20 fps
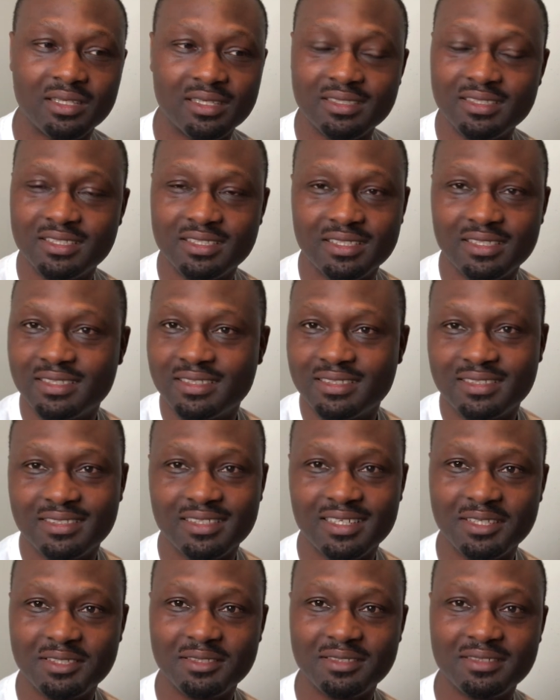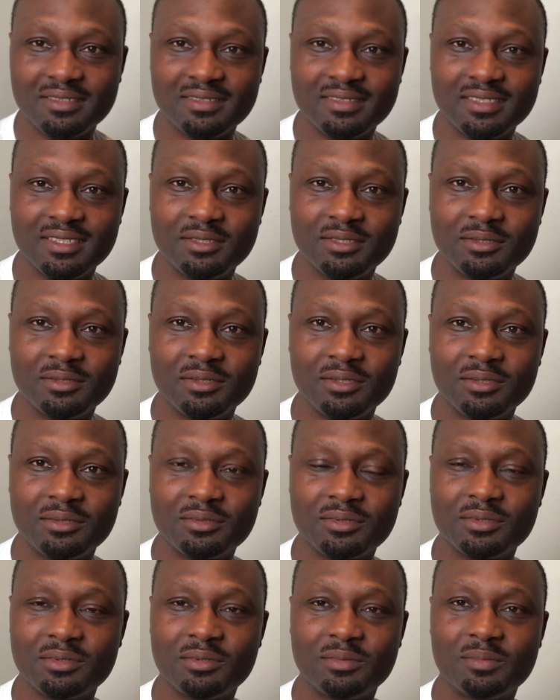and she's kind of,
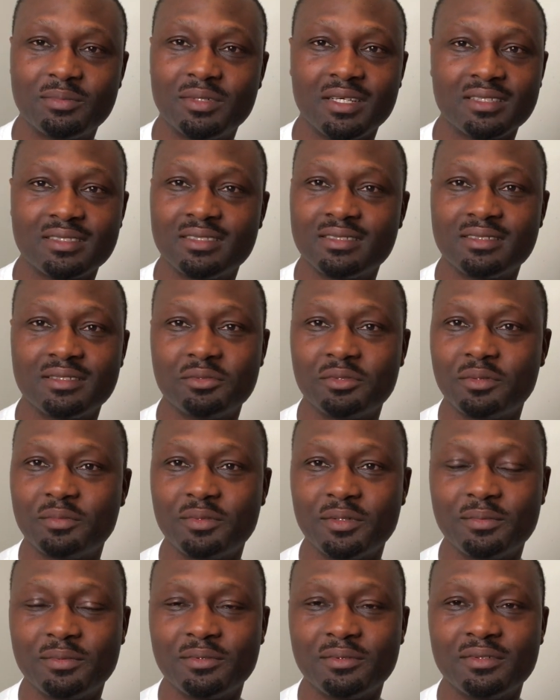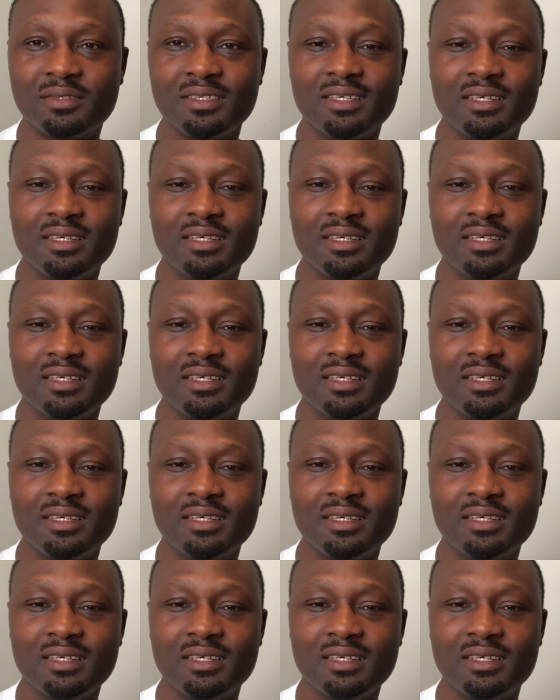also practicing with people.